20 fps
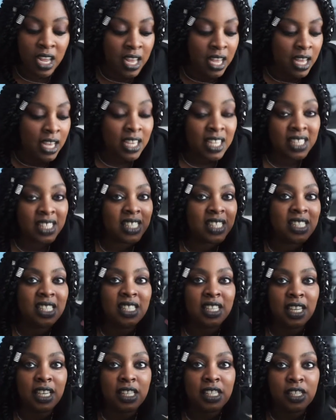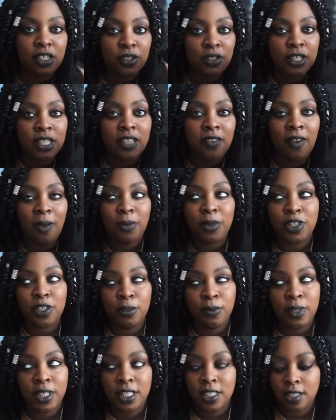because it's an exclusive, I'm
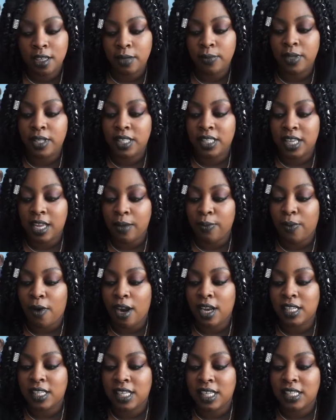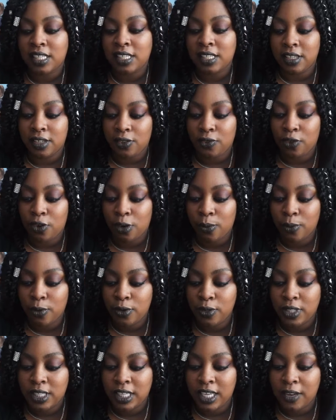assuming it's going to be the same price as the normal
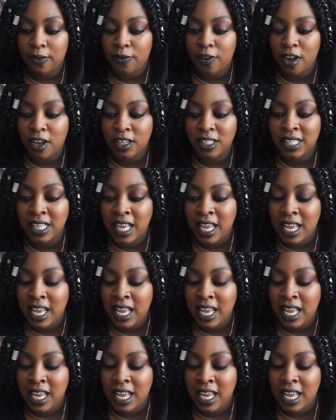Skin Frost,